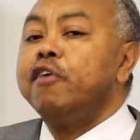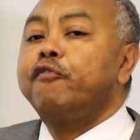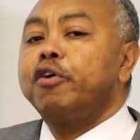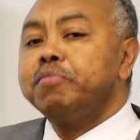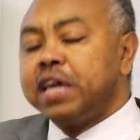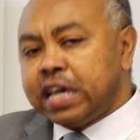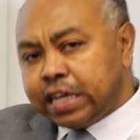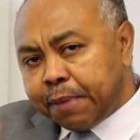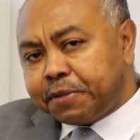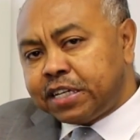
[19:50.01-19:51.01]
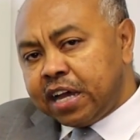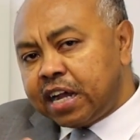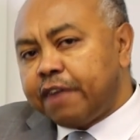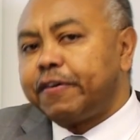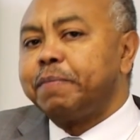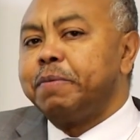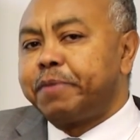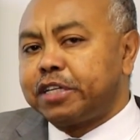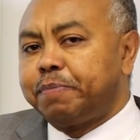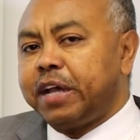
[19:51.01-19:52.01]
From the Egyptian government
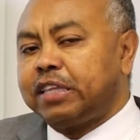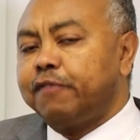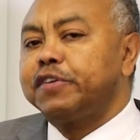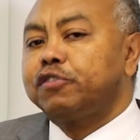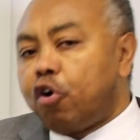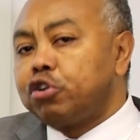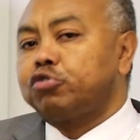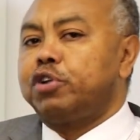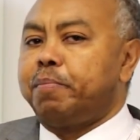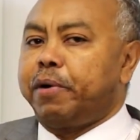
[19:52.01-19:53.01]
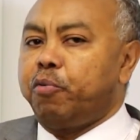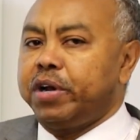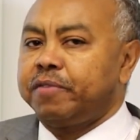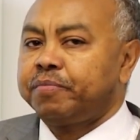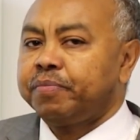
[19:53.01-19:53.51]
perspective, is also number one.